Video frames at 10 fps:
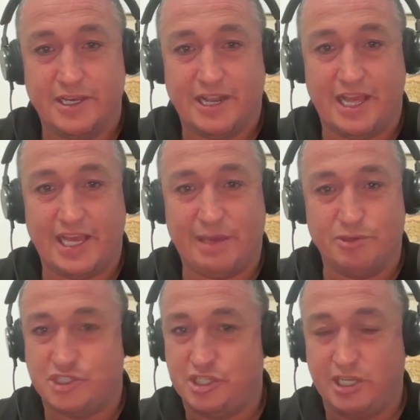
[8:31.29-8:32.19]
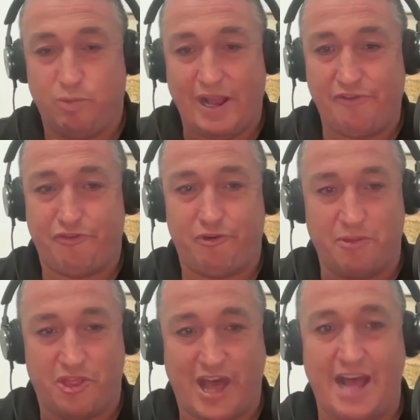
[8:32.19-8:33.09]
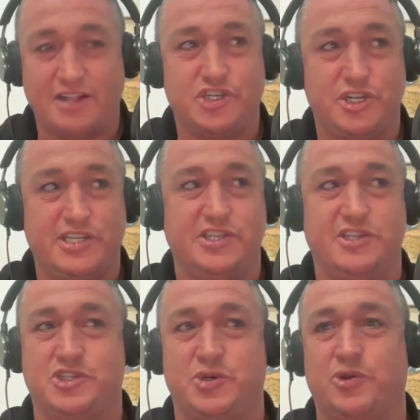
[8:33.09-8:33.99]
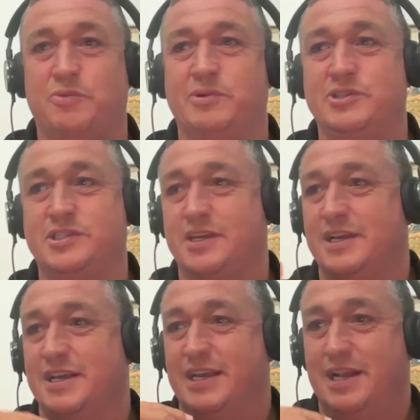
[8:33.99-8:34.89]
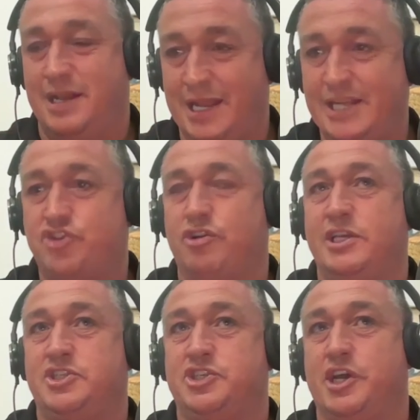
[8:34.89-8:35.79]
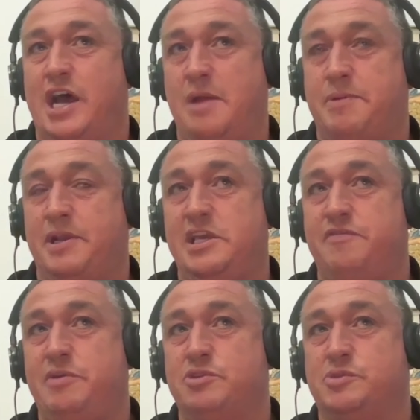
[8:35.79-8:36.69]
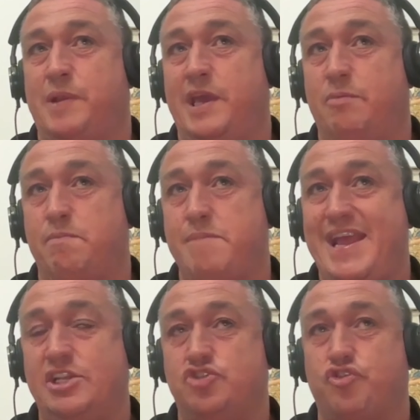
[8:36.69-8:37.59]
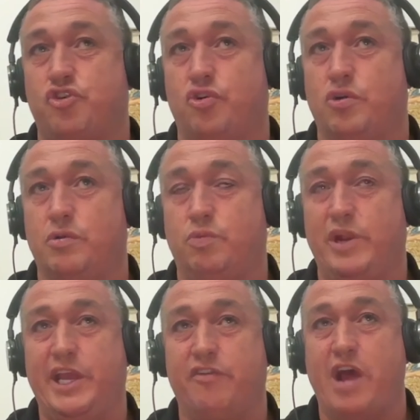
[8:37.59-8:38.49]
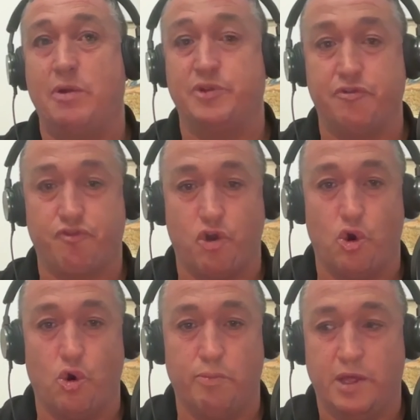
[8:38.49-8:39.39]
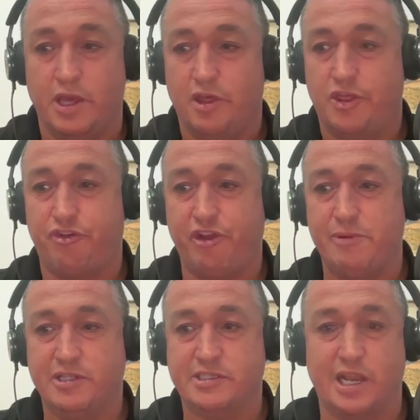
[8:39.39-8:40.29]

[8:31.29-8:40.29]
Like he went from that Tunisian tournament literally to, I believe he was playing main draw and winning a round in Rome 3 months